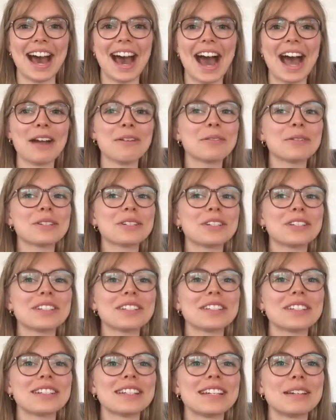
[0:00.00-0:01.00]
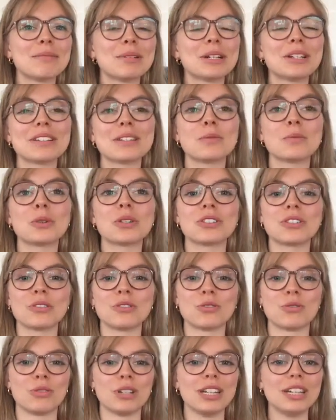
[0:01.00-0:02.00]
I was just, because it was a
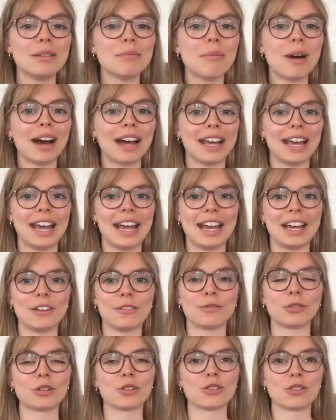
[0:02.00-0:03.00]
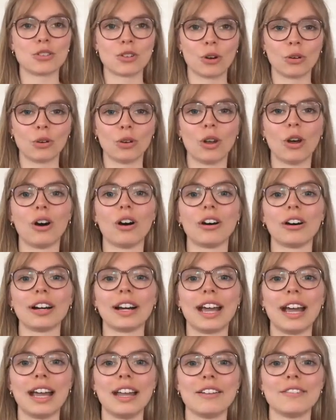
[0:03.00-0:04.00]
dream I had for so long
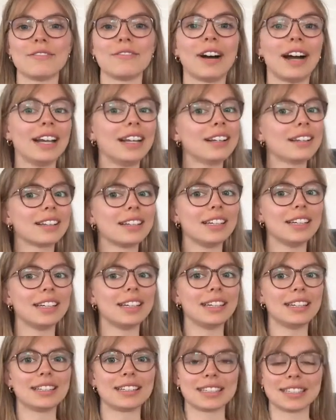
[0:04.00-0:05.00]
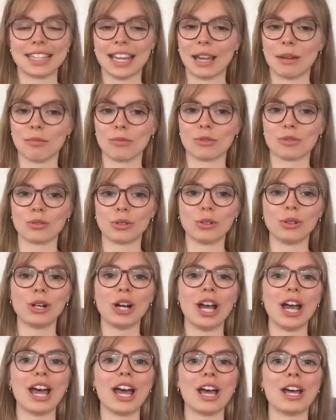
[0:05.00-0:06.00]
and finally it came true.
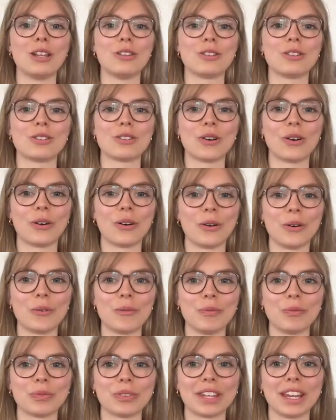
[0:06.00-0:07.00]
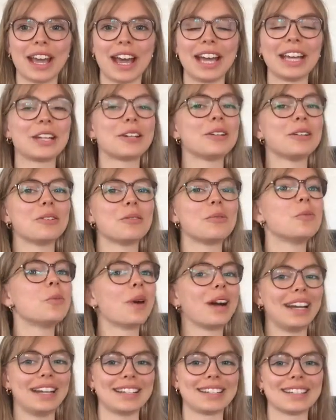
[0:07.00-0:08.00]
And so I couldn't
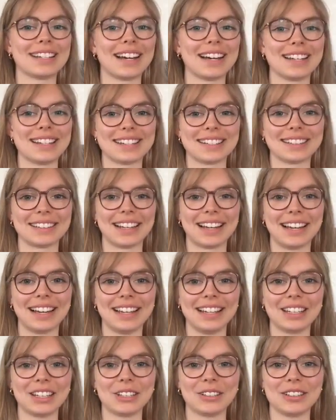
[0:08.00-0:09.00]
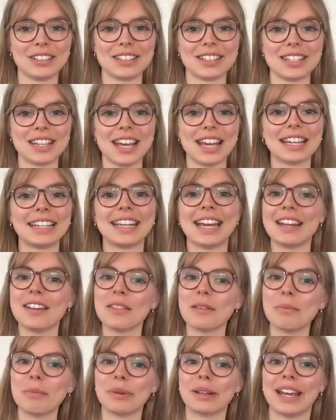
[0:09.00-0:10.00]
wait until I could get on
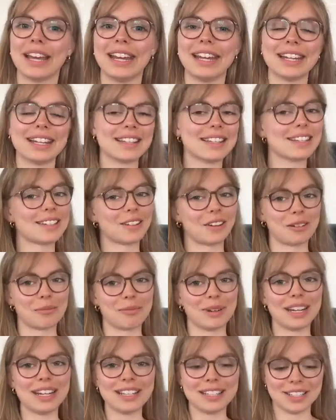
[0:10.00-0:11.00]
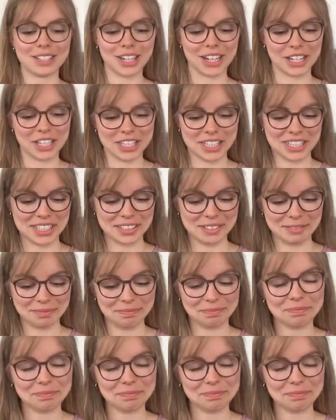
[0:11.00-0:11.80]
the plane and start my exchange year.